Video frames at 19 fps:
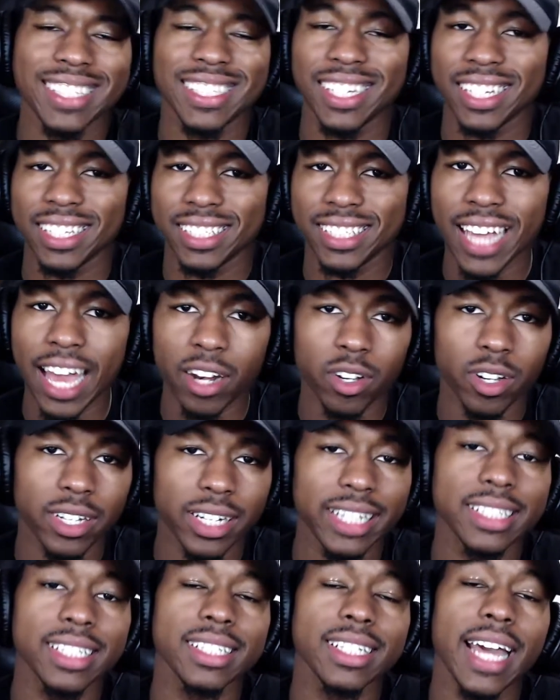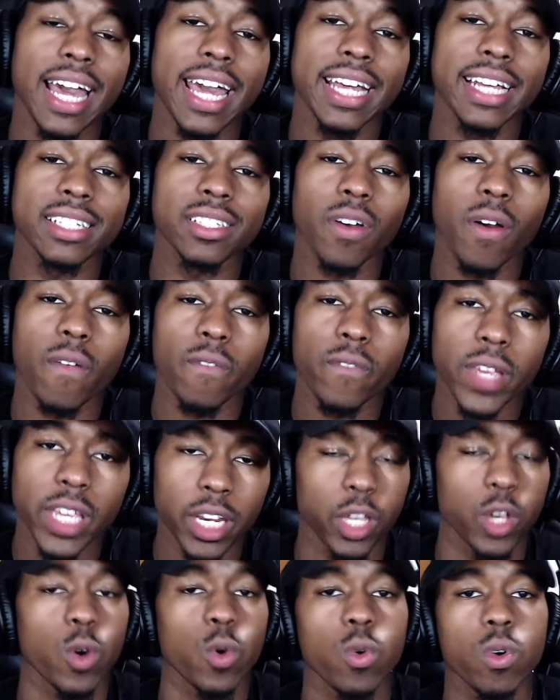to the channel. And in today's
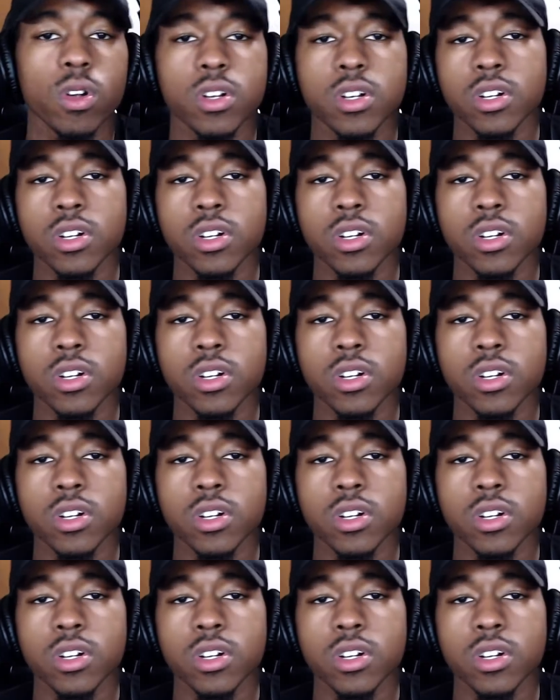video,